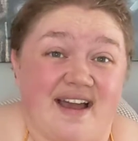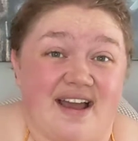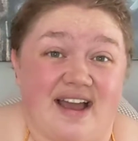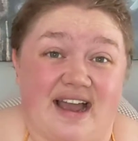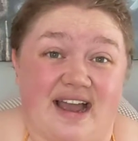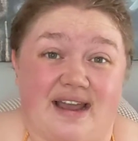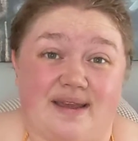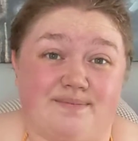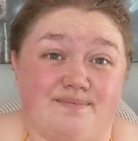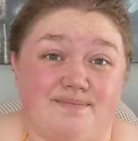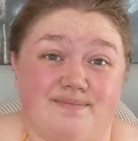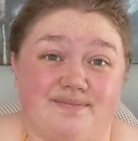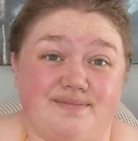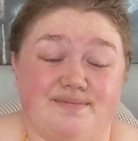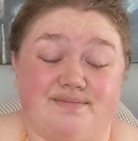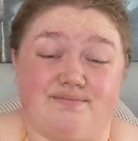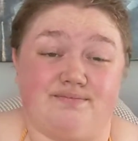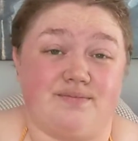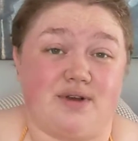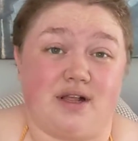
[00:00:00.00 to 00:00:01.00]
I'm
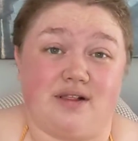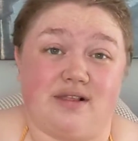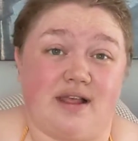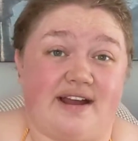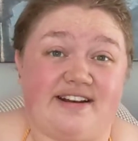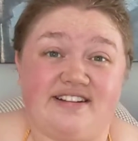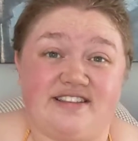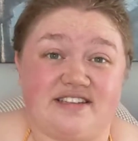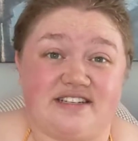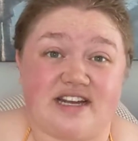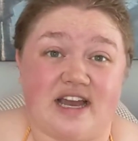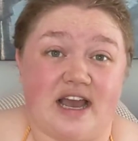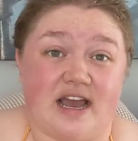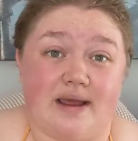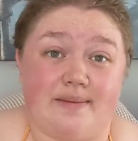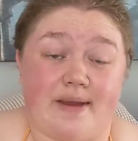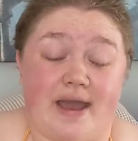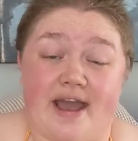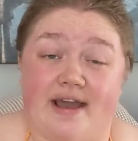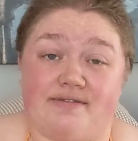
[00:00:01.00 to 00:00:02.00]
a lot of the
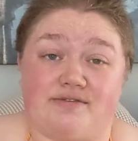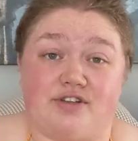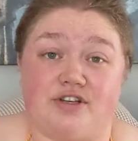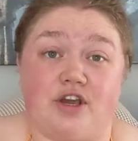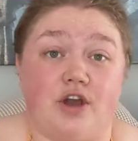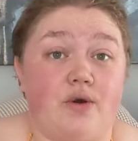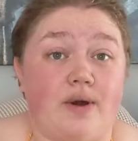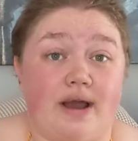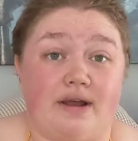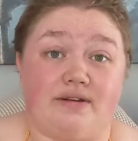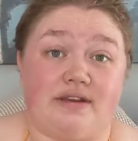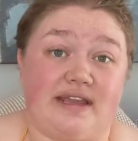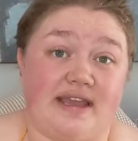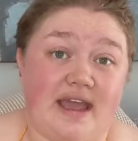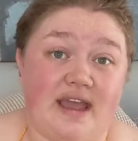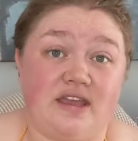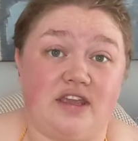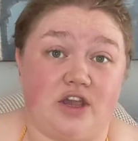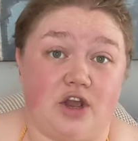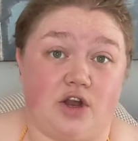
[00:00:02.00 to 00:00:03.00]
time have to go out and
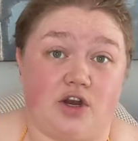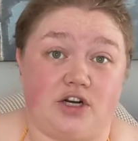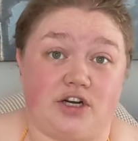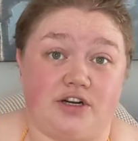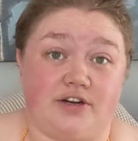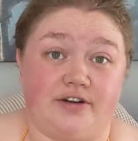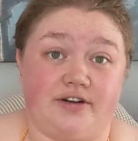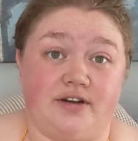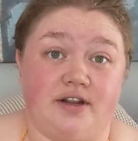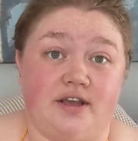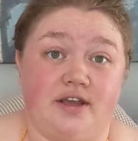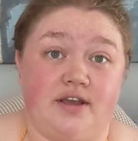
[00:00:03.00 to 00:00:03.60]
get yarn